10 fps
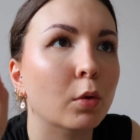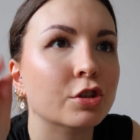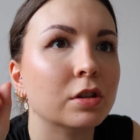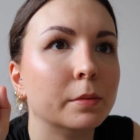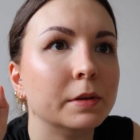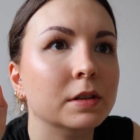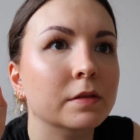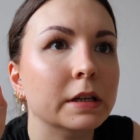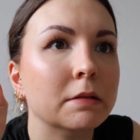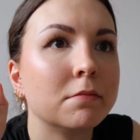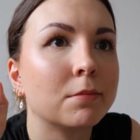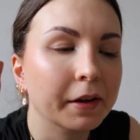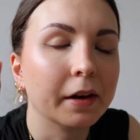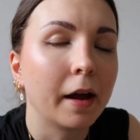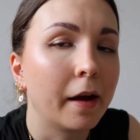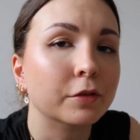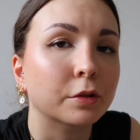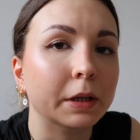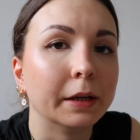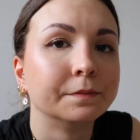watch a little bit of TV, and then I
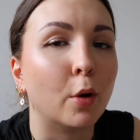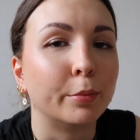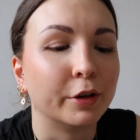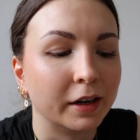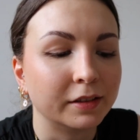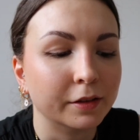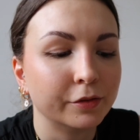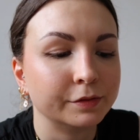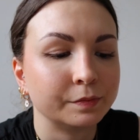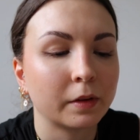have to be more productive.